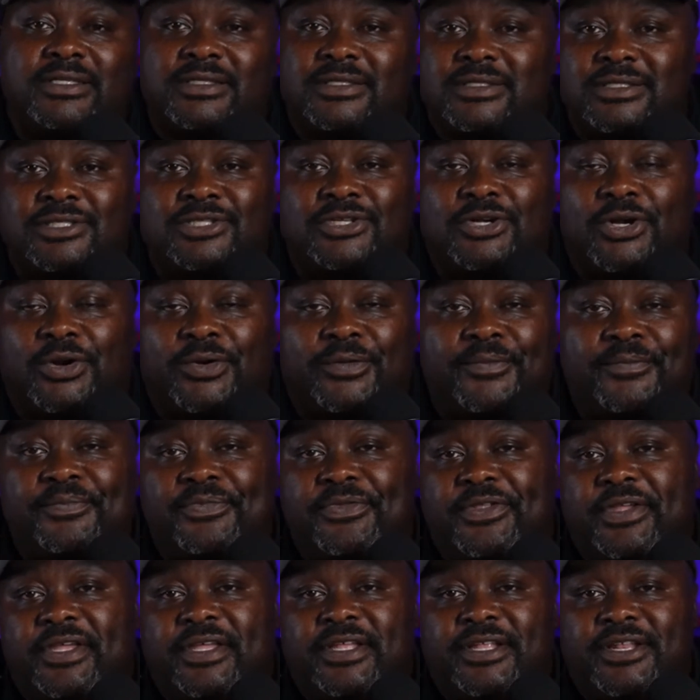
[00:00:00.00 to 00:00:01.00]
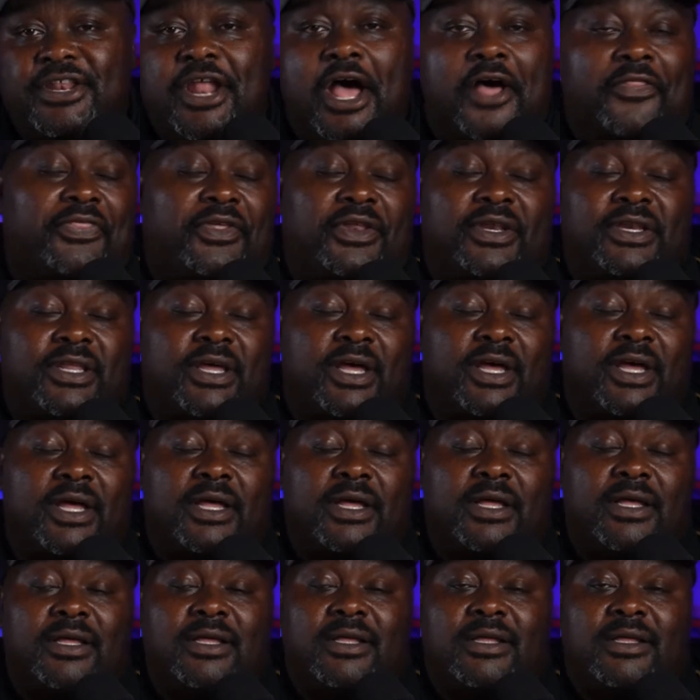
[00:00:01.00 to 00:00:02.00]
So nothing to
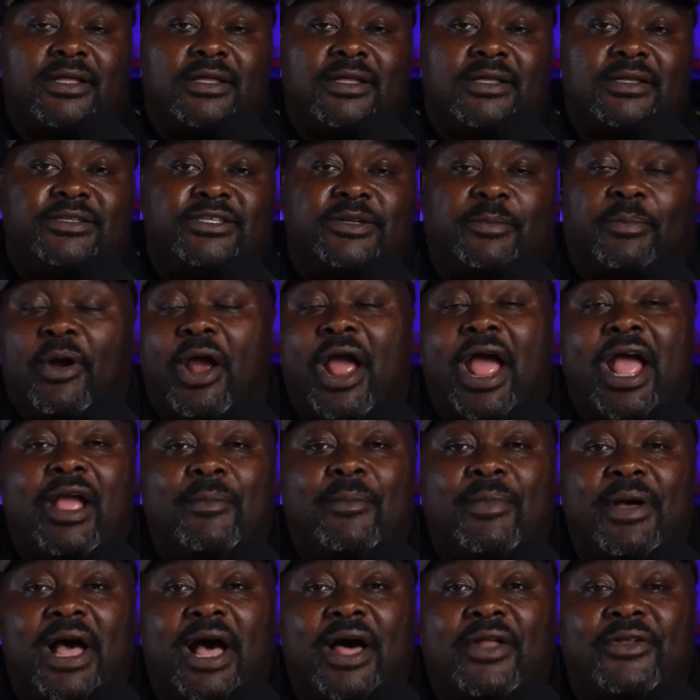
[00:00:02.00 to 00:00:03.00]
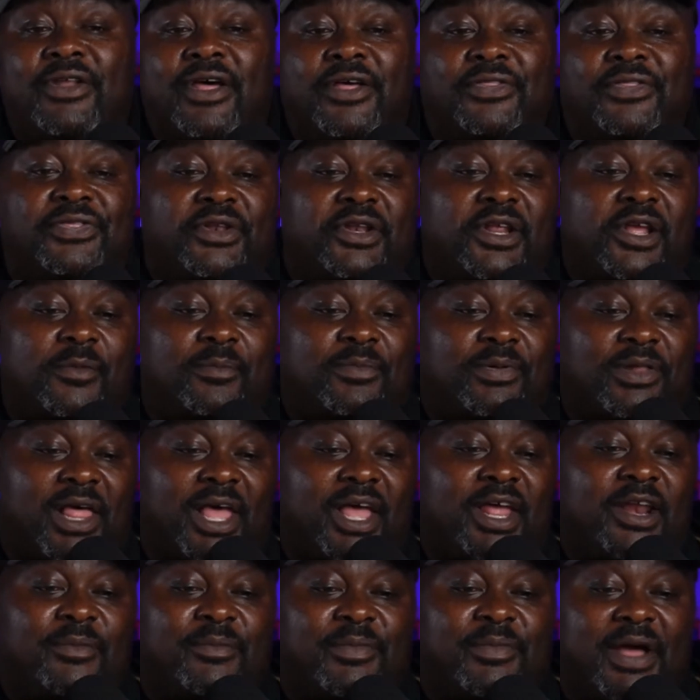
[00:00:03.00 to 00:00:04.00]
brag about, nothing to
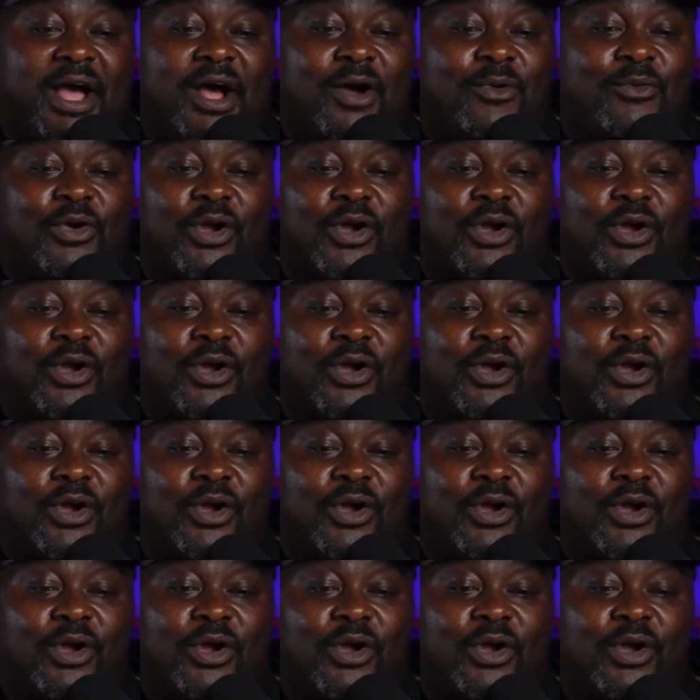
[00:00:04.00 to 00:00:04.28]
complain about.